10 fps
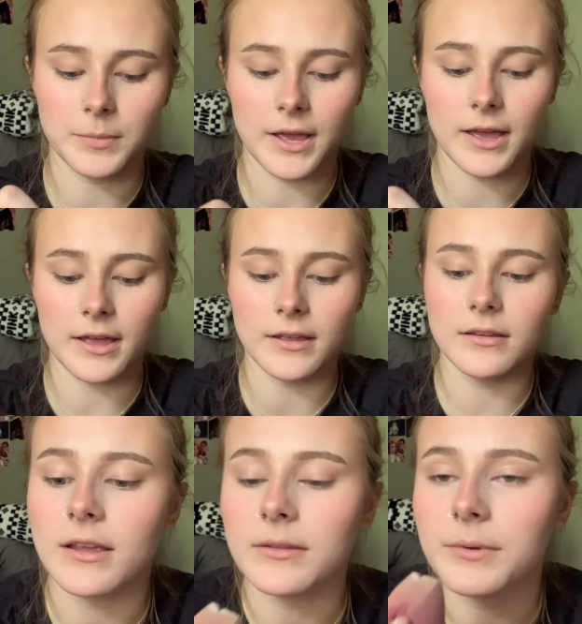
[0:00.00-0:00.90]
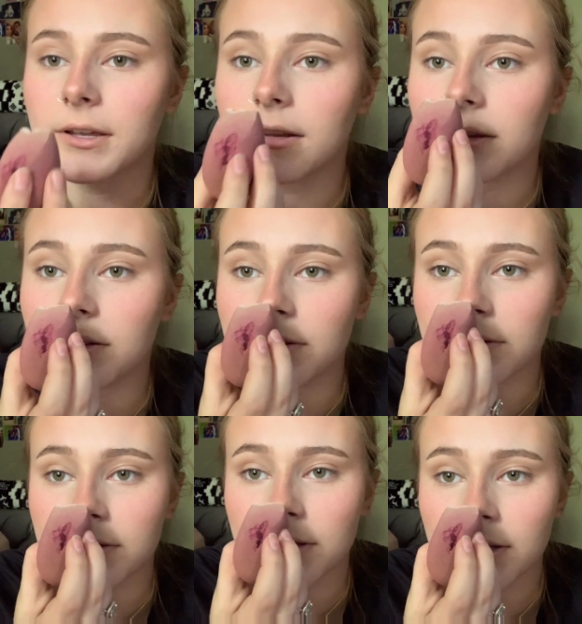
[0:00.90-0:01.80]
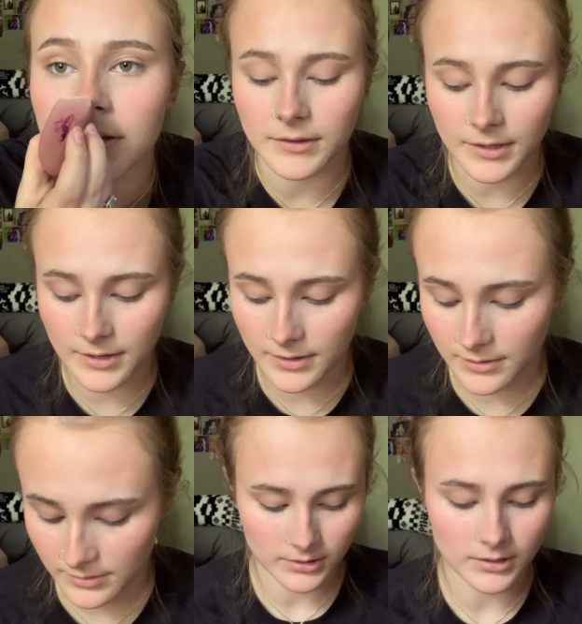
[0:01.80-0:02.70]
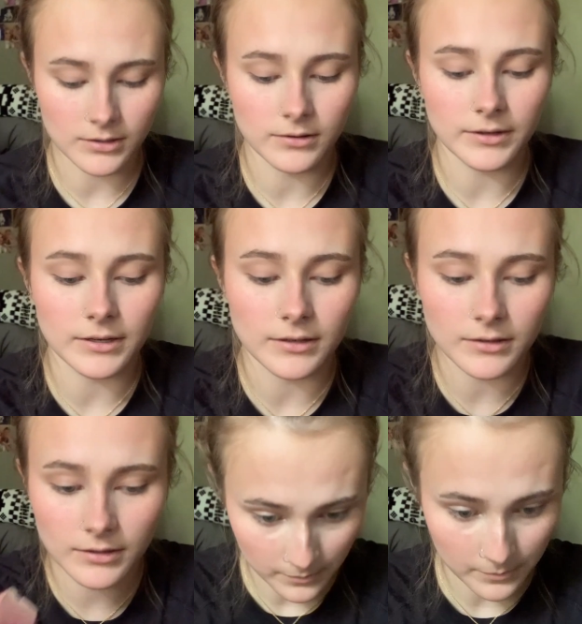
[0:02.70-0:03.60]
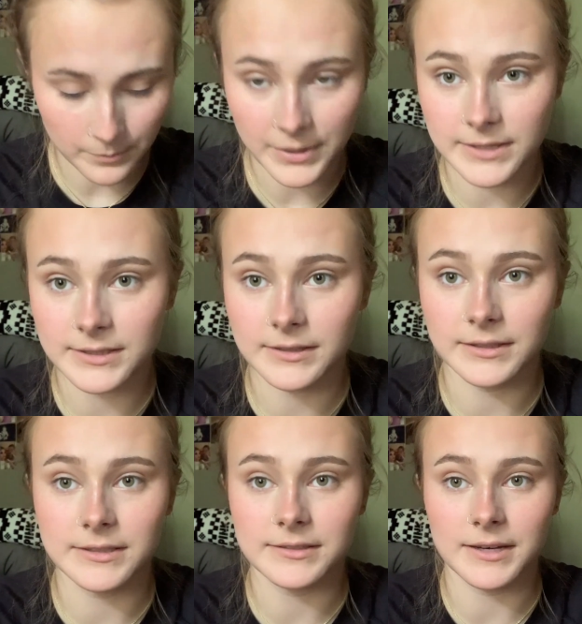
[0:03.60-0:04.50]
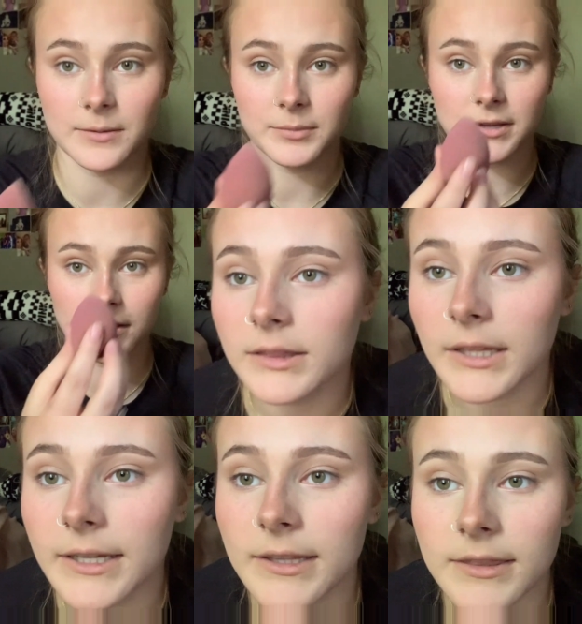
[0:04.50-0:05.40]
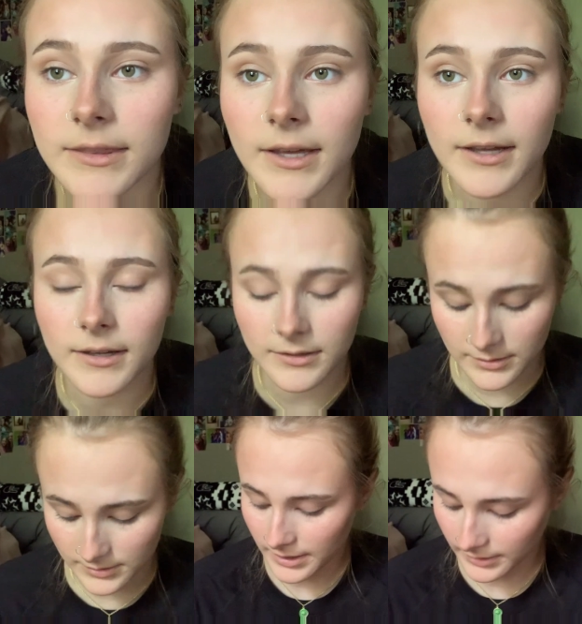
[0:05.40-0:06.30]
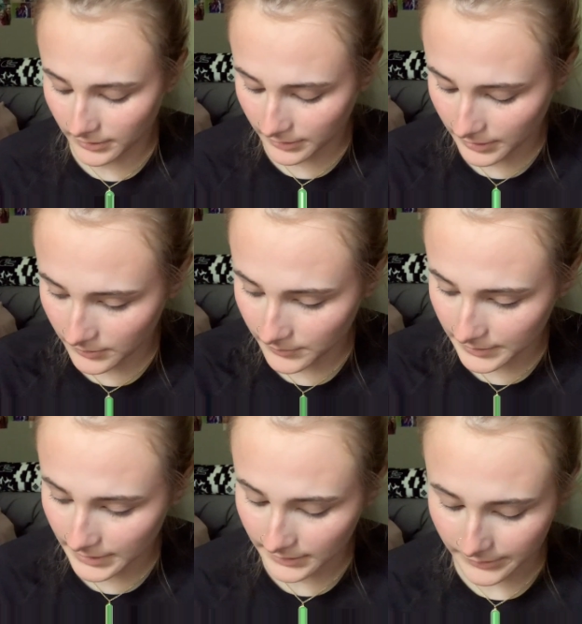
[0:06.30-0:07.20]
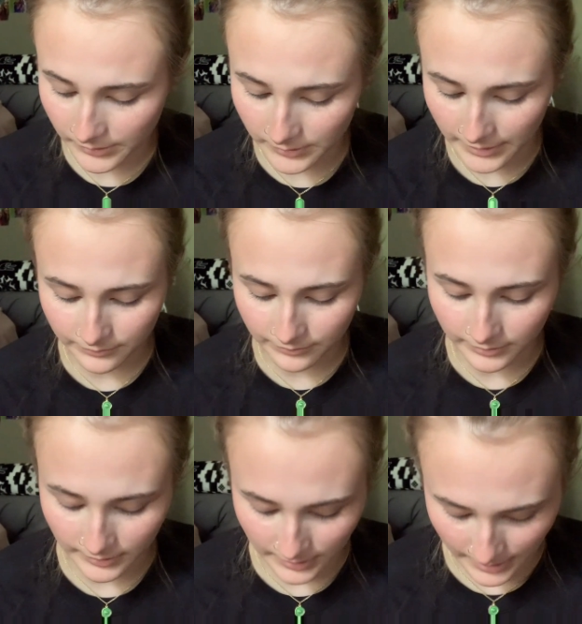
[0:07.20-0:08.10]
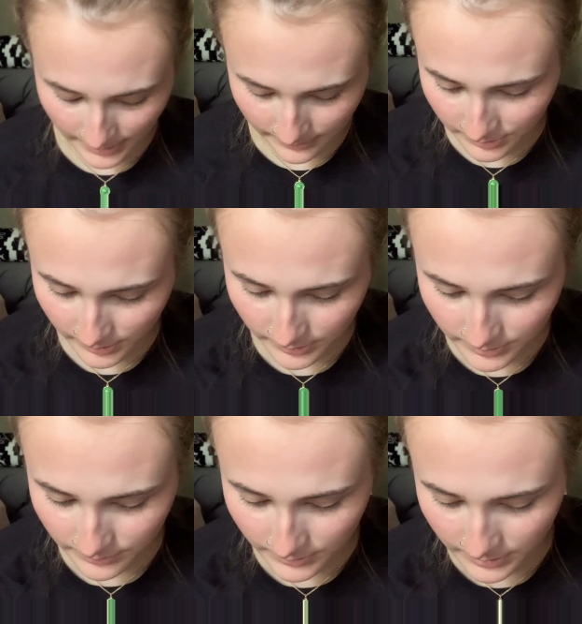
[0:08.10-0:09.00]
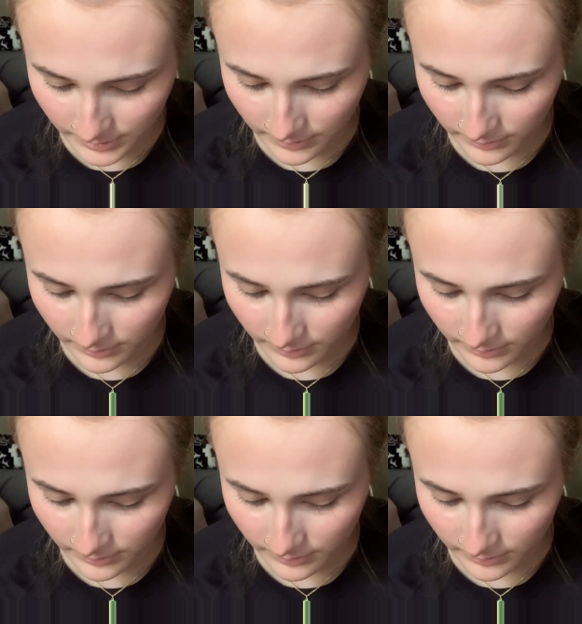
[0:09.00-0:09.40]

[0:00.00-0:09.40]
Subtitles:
pat, and then we're gonna just there, go in, and basically stamping it like that. And then I'll get in with that little like flat brush. Where did it go?